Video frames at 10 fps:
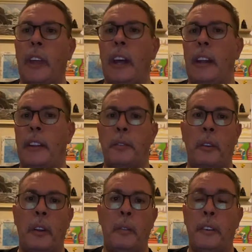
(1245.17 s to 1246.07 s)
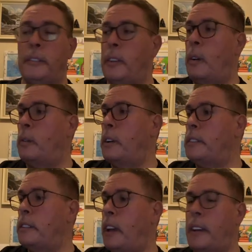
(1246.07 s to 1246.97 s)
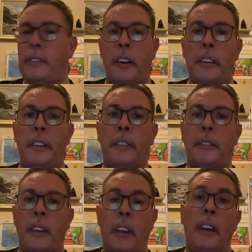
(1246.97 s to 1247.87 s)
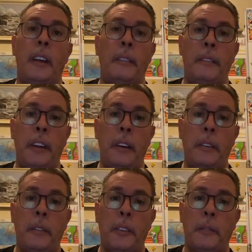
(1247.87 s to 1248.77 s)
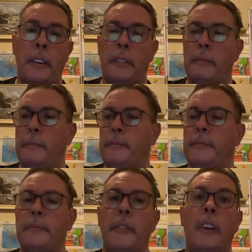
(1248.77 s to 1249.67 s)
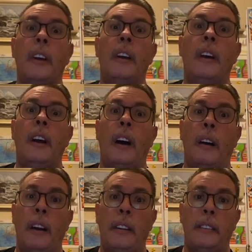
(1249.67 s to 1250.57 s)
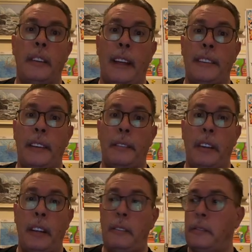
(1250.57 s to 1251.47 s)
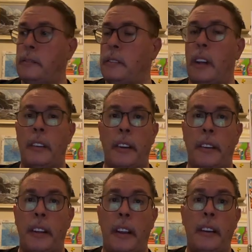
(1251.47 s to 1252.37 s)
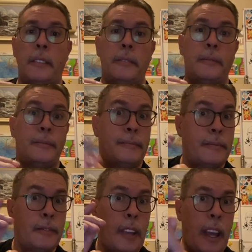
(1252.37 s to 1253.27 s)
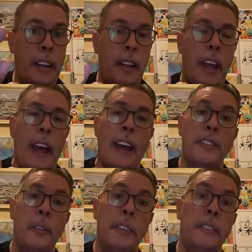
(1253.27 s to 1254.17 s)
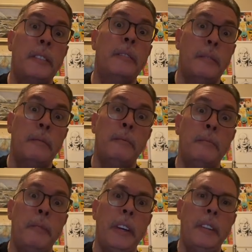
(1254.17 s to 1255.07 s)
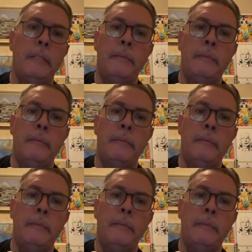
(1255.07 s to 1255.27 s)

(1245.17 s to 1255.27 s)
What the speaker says: And that's really was the whole reason I started this video in the first place. Alright, that's it for now. I'll talk to you later. And as always, be good.